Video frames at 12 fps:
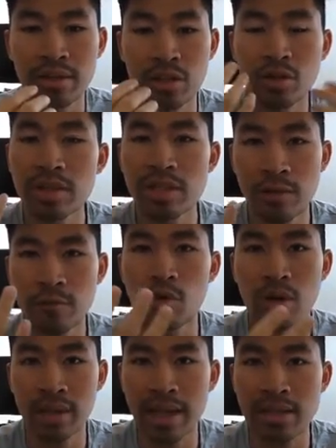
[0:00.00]
You can take
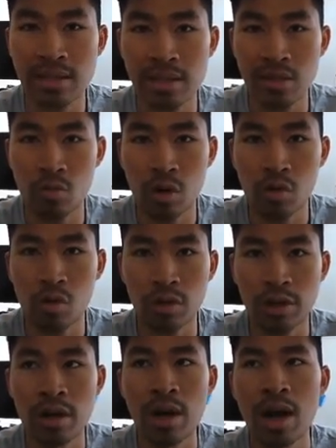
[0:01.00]
4 classes in 1
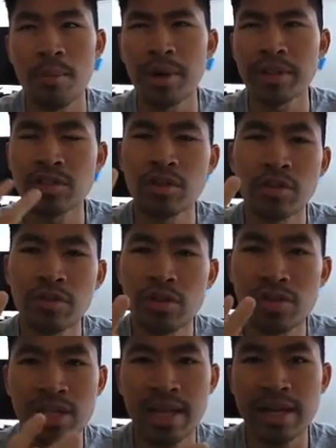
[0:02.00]
quarter, but 2 of
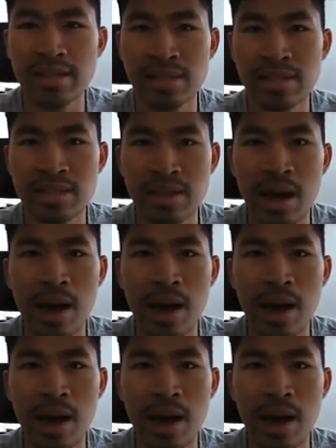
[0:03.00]
those classes,